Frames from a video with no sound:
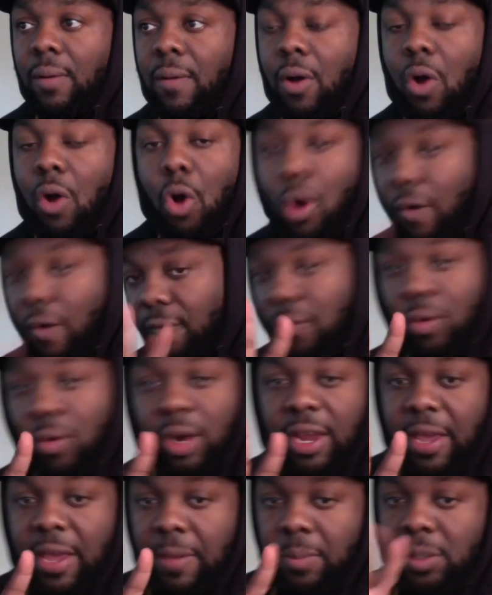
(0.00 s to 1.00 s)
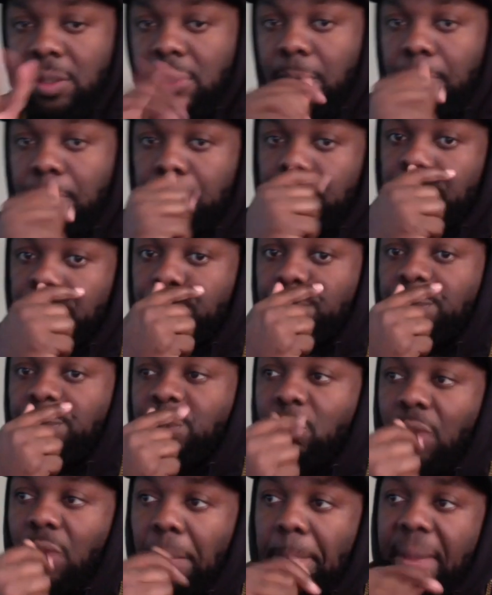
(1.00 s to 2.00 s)
all 4 of the games.
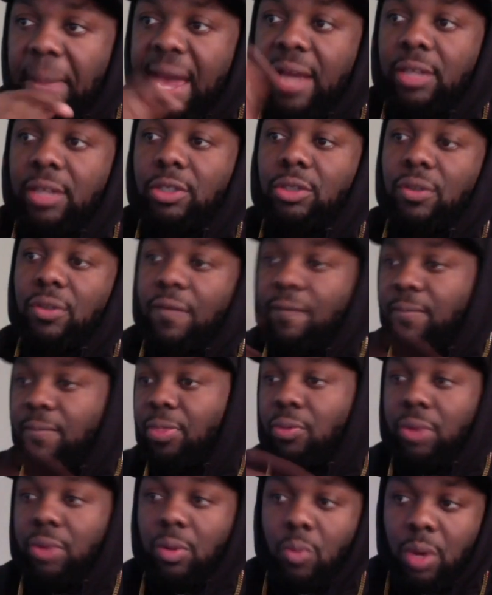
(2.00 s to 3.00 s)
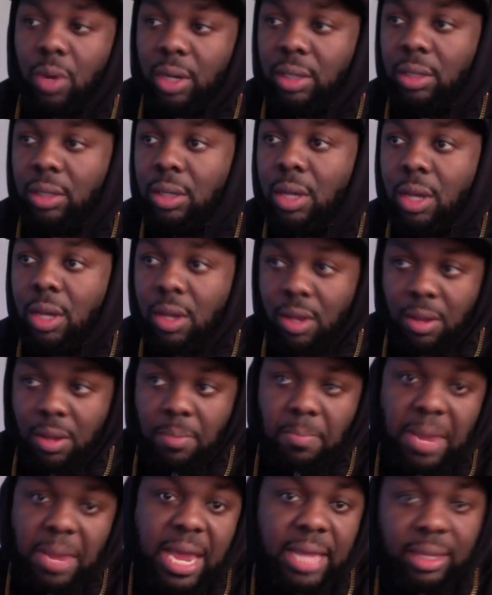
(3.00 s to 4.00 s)
Packers 3-1,
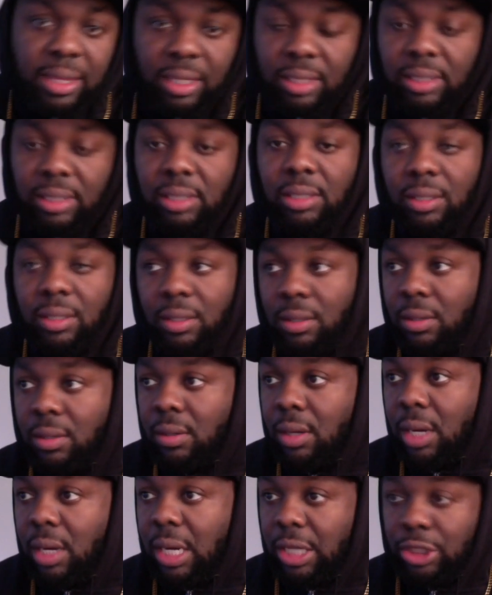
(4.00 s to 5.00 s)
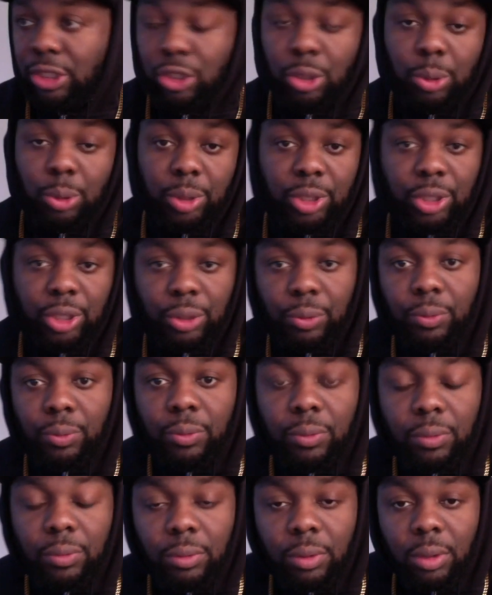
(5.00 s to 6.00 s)
Panthers 2-2.
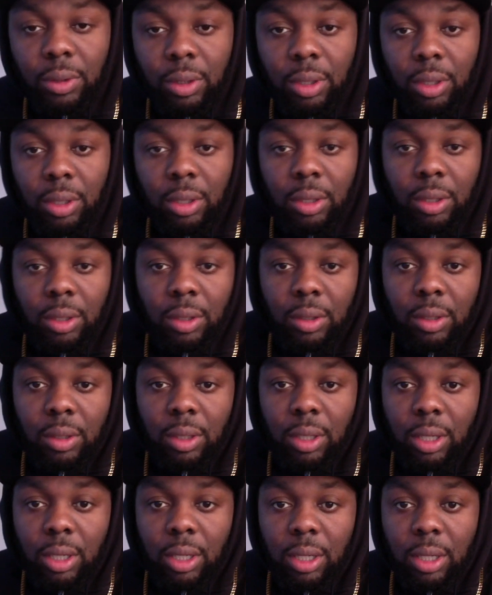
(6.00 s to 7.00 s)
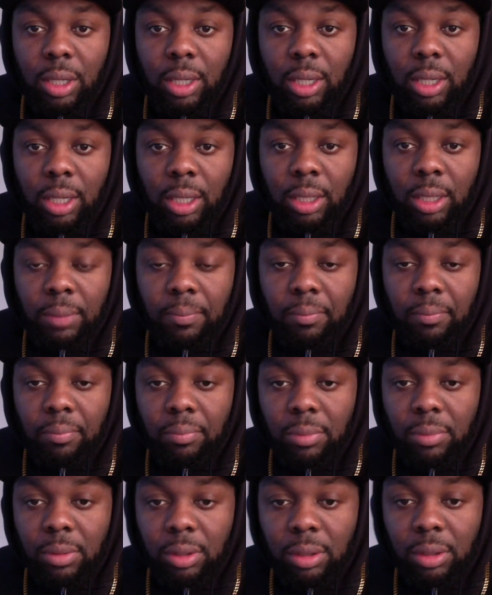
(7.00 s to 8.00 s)

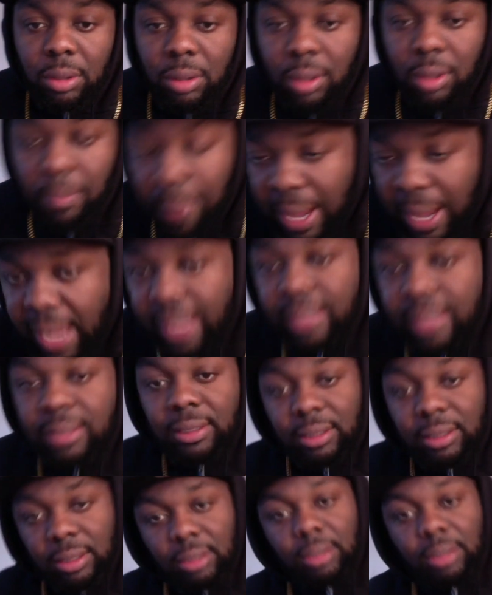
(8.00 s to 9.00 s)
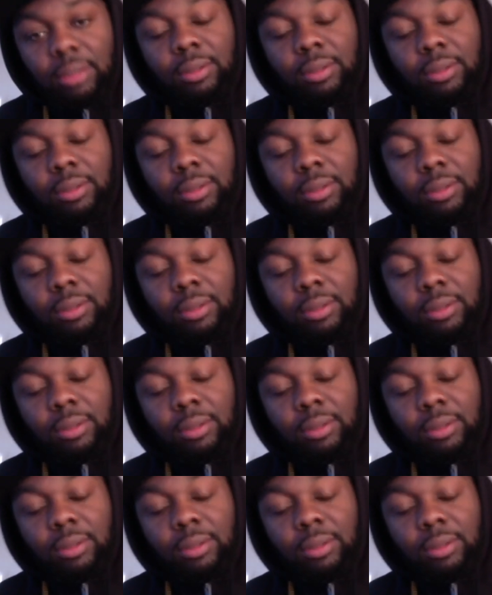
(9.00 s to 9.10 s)
The Packers,